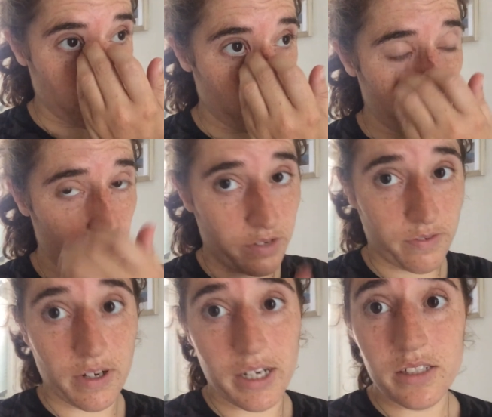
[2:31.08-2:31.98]
we're
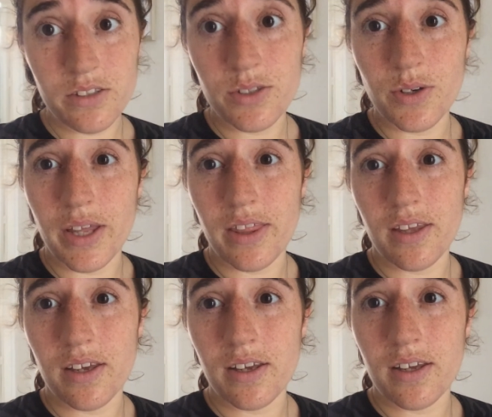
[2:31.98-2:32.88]
fine. So I
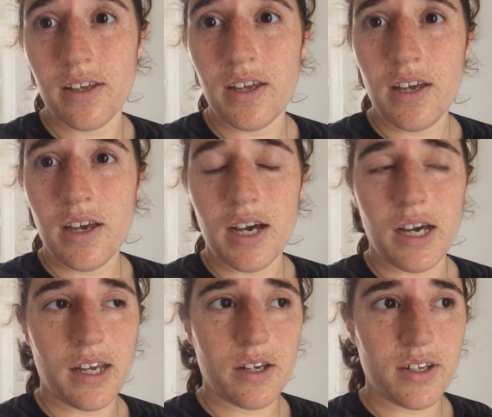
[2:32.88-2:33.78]
think
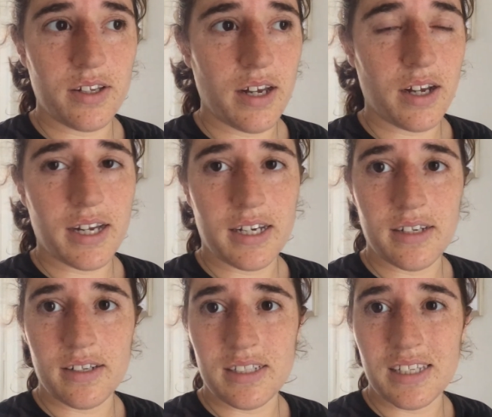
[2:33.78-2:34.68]
I
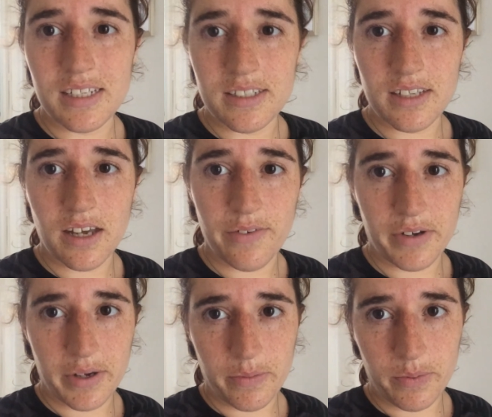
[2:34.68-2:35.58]
can at least have
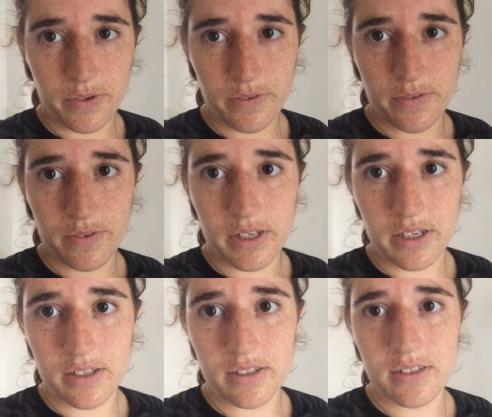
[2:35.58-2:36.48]
a couple
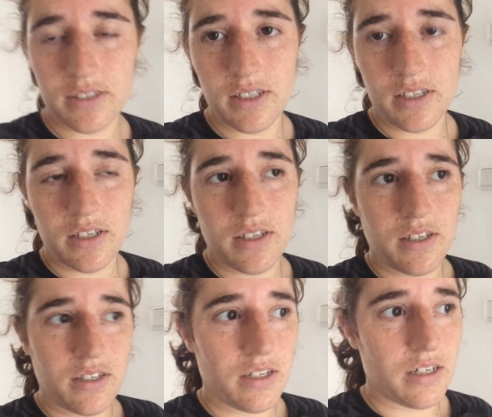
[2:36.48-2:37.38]
of
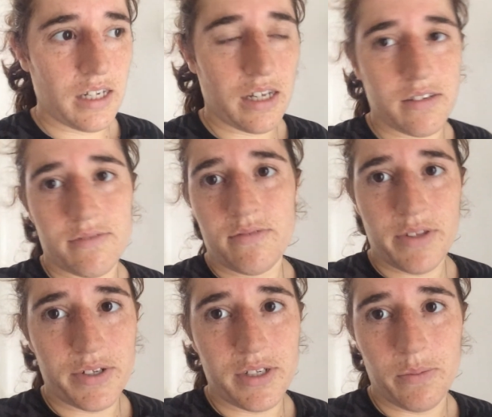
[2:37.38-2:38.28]
like
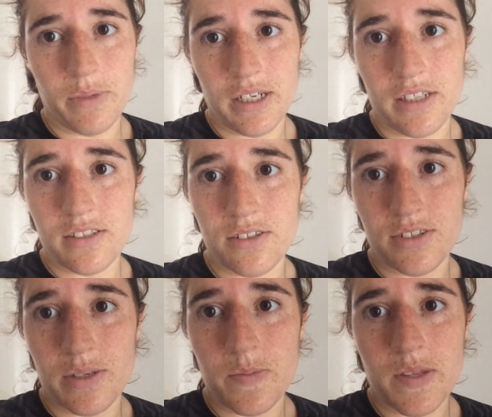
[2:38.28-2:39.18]
30 minutes or
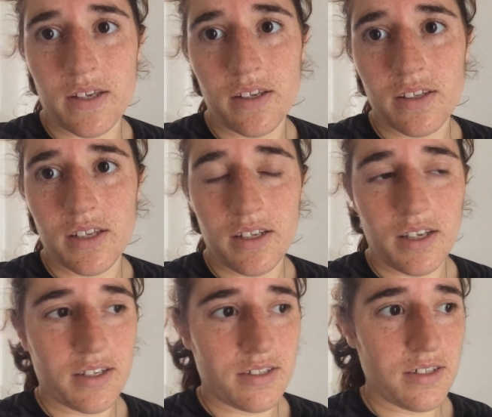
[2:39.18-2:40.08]
something that I
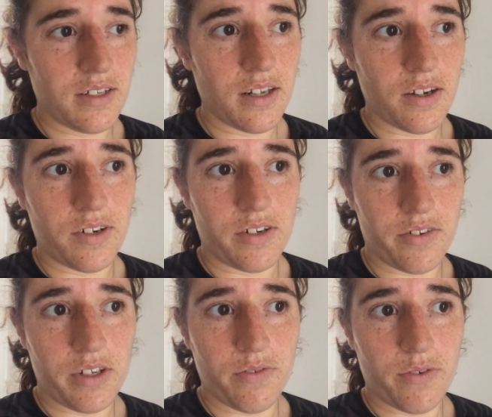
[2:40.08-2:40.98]
can sit down and
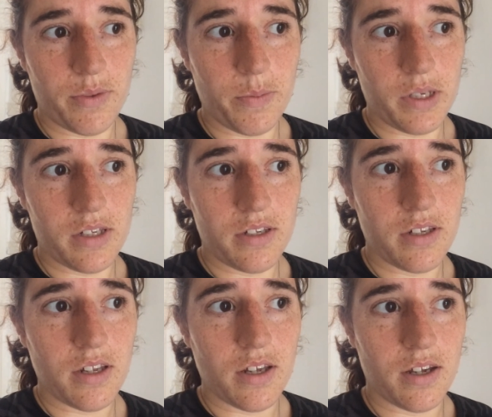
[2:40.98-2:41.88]
read for a bit,
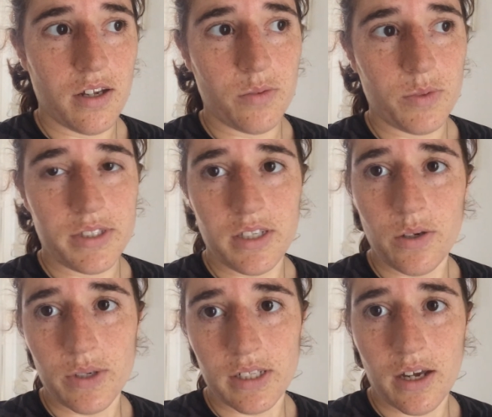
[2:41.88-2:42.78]
and we'll see
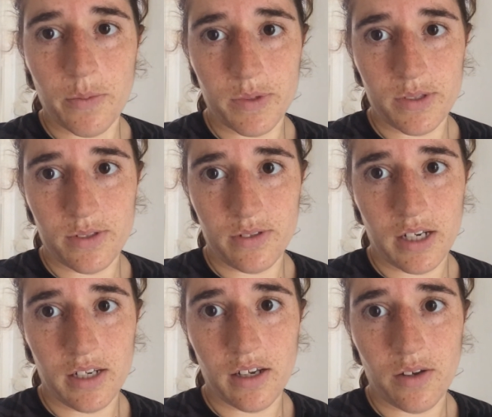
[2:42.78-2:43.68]
what happens
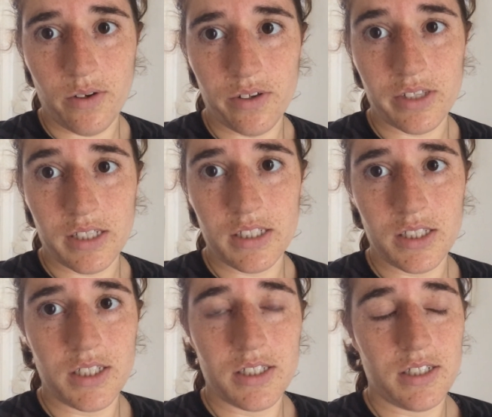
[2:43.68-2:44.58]
tonight, how long that
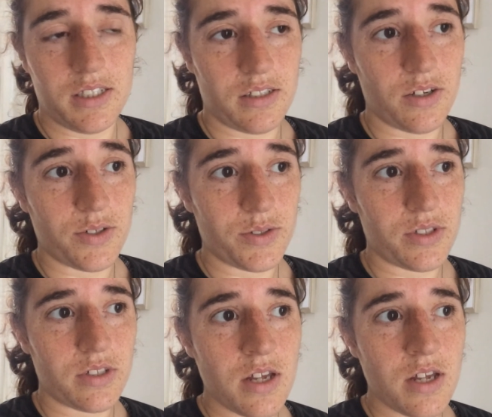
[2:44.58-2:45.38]
it goes.